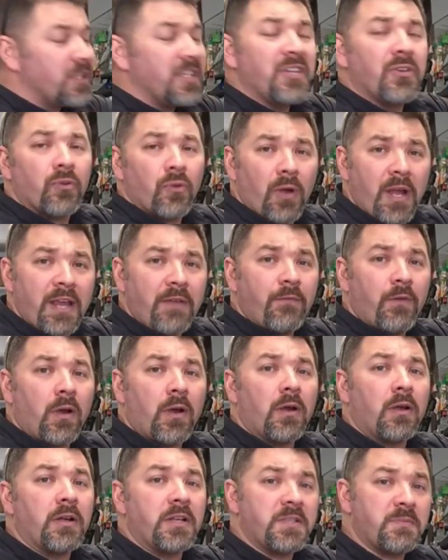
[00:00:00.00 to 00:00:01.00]
really great for
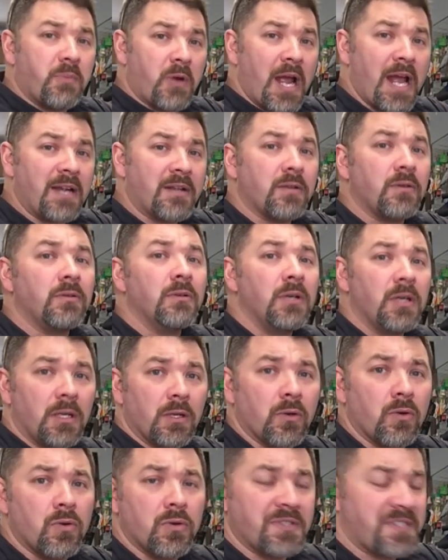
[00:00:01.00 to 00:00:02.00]
her. It's practical,
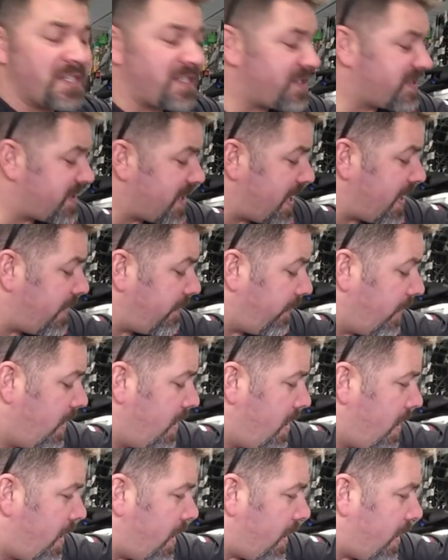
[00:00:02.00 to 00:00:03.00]
and of course it's safe.
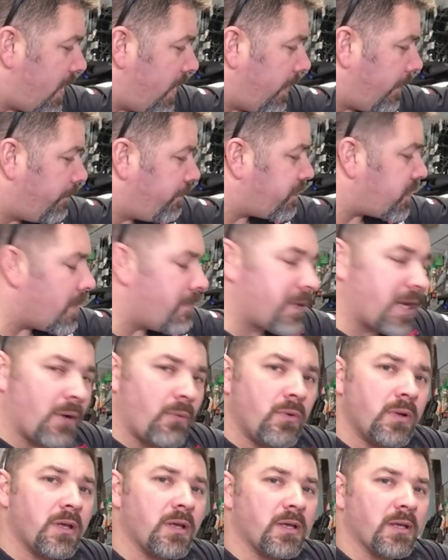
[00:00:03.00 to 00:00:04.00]
But
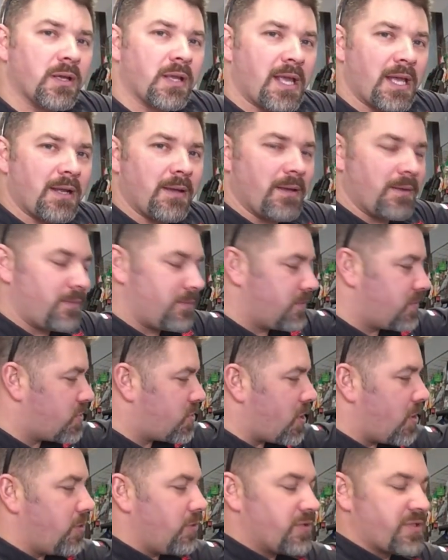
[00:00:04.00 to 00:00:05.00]
I want to kind of
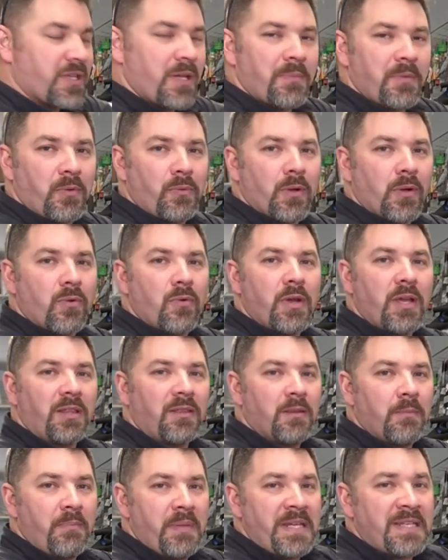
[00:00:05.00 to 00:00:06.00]
show you something real
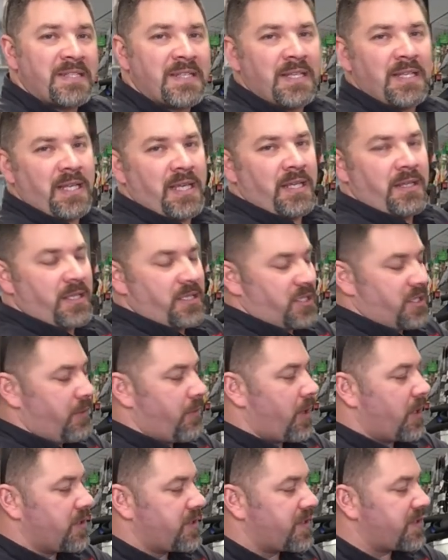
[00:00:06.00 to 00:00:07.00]
quick. The BCD that she
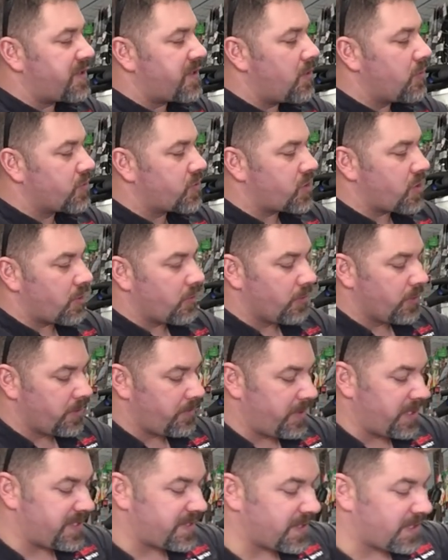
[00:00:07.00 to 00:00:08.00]
wears, this old
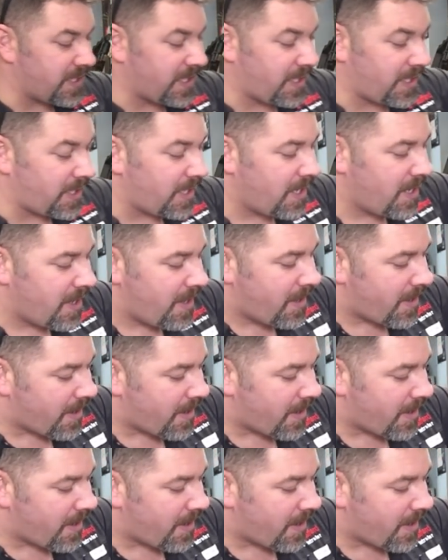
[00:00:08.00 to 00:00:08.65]
Sherwood BCD,